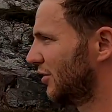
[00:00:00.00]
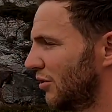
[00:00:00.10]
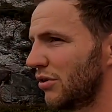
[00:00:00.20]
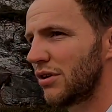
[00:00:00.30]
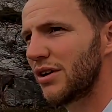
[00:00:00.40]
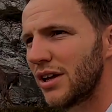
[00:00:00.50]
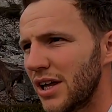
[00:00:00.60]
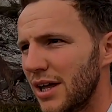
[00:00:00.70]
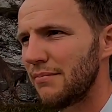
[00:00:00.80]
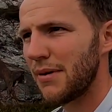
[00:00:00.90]
know,
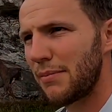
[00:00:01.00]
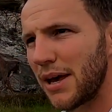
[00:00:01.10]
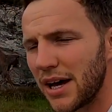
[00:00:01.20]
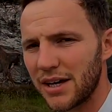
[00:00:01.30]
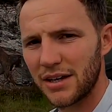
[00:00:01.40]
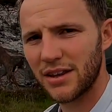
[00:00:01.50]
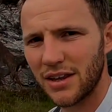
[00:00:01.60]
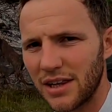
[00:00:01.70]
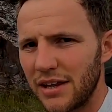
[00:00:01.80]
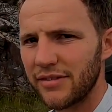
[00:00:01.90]
maybe I
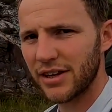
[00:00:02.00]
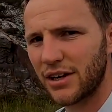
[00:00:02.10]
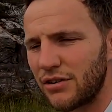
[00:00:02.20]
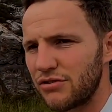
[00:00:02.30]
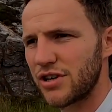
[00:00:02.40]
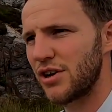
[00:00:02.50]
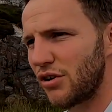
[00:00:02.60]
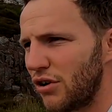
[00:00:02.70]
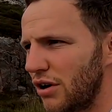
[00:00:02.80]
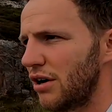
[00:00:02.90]
could live in the country,
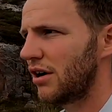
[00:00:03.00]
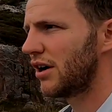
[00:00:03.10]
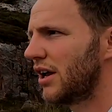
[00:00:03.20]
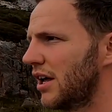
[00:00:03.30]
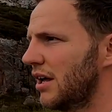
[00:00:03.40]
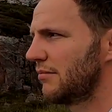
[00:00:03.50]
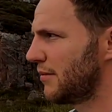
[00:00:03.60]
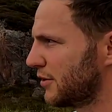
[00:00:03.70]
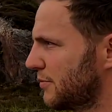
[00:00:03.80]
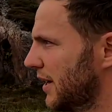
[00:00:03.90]
or
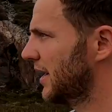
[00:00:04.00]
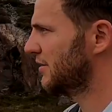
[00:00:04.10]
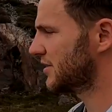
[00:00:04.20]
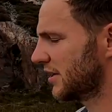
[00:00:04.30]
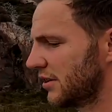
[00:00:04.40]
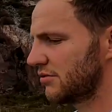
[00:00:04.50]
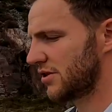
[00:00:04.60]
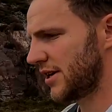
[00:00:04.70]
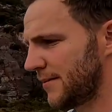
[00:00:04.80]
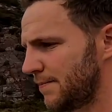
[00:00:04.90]
maybe I should buy a house in the
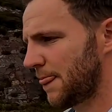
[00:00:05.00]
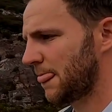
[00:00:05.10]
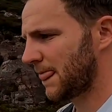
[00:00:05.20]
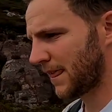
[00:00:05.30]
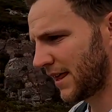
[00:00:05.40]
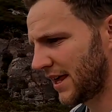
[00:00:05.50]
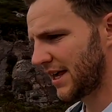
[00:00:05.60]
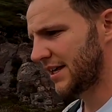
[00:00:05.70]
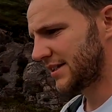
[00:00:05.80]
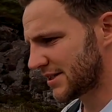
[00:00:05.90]
country.
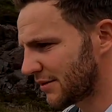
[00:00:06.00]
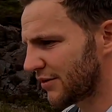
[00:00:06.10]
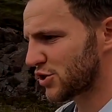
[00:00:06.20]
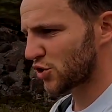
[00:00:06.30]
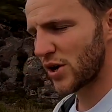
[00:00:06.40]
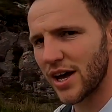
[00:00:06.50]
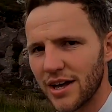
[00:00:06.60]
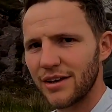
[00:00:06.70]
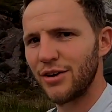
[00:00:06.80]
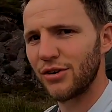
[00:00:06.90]
Some of us do
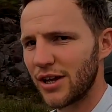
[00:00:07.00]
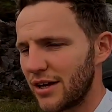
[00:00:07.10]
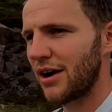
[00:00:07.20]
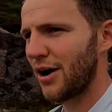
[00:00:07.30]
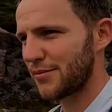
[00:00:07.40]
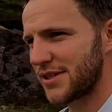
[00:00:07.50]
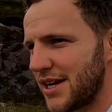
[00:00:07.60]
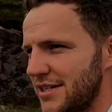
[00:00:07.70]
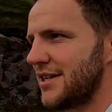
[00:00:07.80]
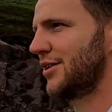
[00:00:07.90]
it, you know, like up
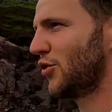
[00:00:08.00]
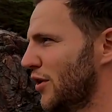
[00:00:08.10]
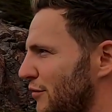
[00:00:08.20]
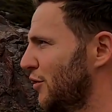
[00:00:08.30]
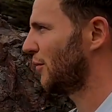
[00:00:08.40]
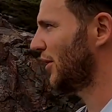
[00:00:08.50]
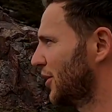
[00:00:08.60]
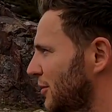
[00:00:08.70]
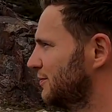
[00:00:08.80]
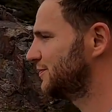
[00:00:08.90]
sticks and go to Fort
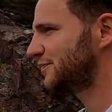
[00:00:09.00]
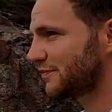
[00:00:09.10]
William.